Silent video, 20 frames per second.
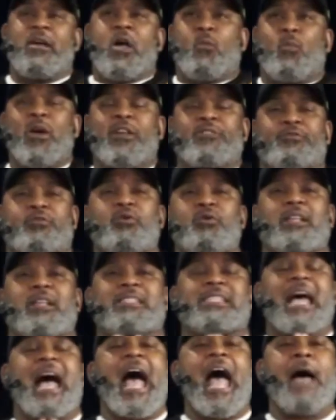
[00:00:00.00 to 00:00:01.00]
went through the
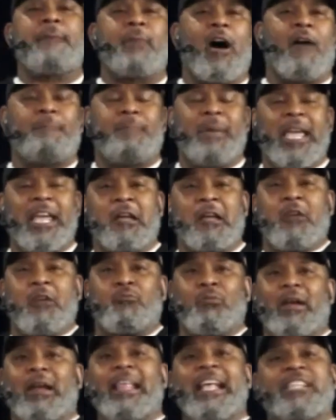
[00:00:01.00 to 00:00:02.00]
time of being
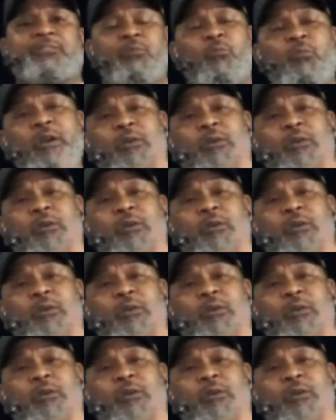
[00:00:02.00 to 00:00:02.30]
released, when we